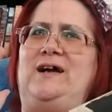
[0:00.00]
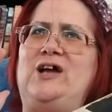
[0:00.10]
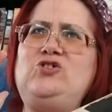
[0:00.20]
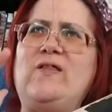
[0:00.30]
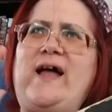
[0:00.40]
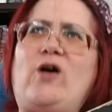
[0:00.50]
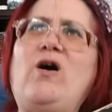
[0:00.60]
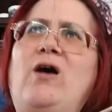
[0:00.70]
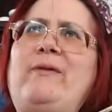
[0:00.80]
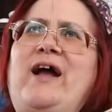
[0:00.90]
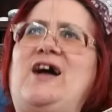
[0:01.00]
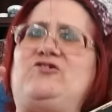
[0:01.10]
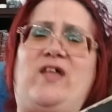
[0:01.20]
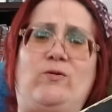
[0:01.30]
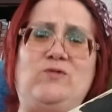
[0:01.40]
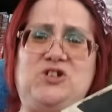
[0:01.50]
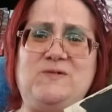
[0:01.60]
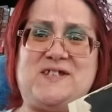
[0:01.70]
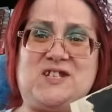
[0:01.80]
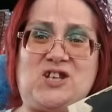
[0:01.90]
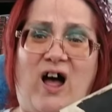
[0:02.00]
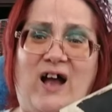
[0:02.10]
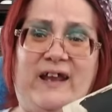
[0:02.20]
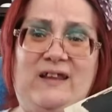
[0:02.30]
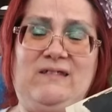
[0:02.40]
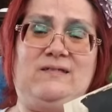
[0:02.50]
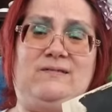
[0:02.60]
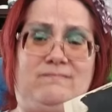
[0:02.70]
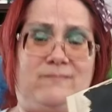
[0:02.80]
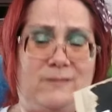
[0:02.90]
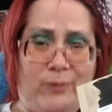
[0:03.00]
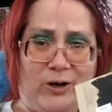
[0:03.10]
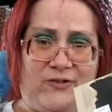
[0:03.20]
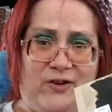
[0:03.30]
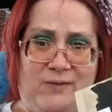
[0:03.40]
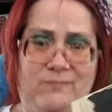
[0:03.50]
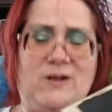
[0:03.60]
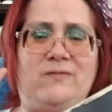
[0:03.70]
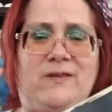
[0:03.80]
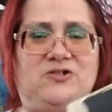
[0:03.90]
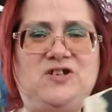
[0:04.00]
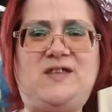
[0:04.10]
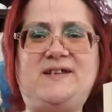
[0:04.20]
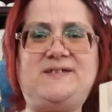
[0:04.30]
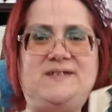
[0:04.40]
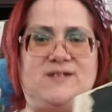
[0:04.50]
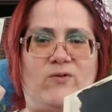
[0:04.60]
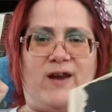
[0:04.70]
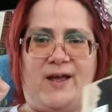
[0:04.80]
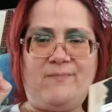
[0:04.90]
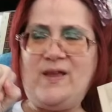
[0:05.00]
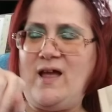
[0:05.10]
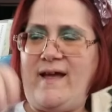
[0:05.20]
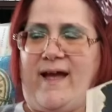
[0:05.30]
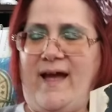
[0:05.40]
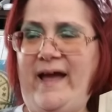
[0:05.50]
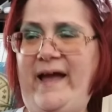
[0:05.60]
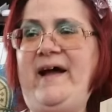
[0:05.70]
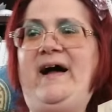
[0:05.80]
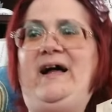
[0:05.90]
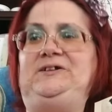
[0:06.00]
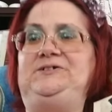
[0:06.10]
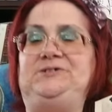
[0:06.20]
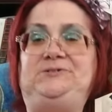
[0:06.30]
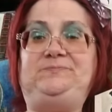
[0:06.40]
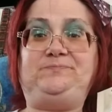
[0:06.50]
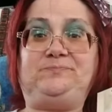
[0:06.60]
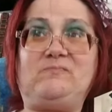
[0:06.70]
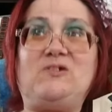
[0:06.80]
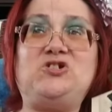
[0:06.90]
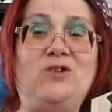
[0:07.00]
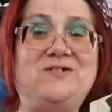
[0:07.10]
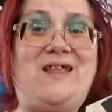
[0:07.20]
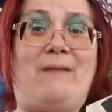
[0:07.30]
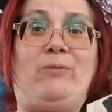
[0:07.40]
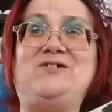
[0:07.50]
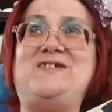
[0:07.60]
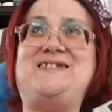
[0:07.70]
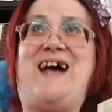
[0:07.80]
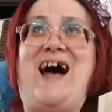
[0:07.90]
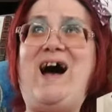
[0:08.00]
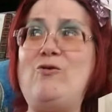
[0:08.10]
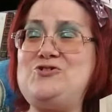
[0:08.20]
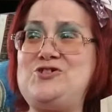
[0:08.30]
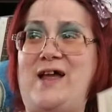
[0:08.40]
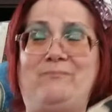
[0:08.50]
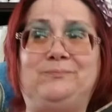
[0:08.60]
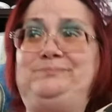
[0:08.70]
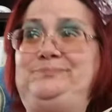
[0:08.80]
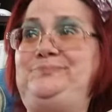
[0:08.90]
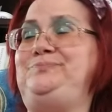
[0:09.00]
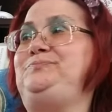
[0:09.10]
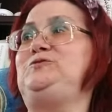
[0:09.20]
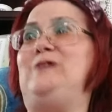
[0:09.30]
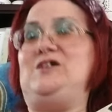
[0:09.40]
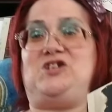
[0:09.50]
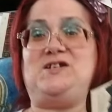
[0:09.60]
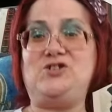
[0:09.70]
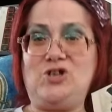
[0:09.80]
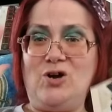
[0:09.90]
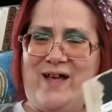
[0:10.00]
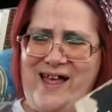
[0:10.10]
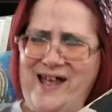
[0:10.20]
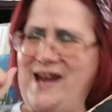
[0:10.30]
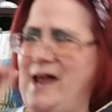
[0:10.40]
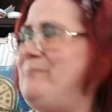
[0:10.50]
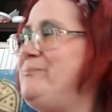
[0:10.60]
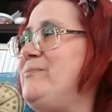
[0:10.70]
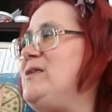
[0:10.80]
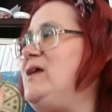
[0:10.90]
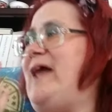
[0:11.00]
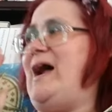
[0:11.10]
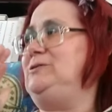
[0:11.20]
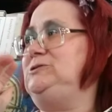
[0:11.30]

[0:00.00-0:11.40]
And you're like, oh my gosh, like when she was stalking the person that she thinks is doing it, and she goes to that person's house and what she's doing, and yeah.